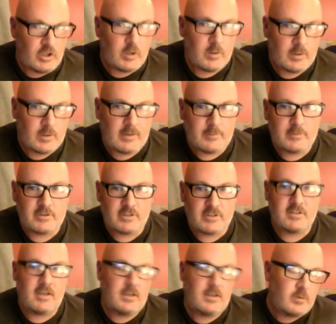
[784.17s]
as a joke,
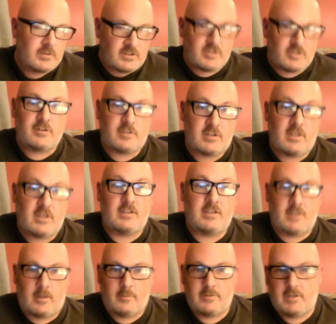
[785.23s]
I was just like, you can
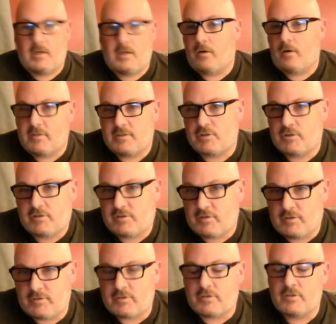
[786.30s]
search things, and I was like, oh,
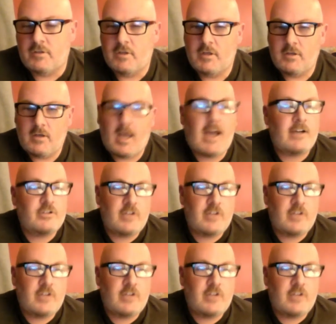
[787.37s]
let's just search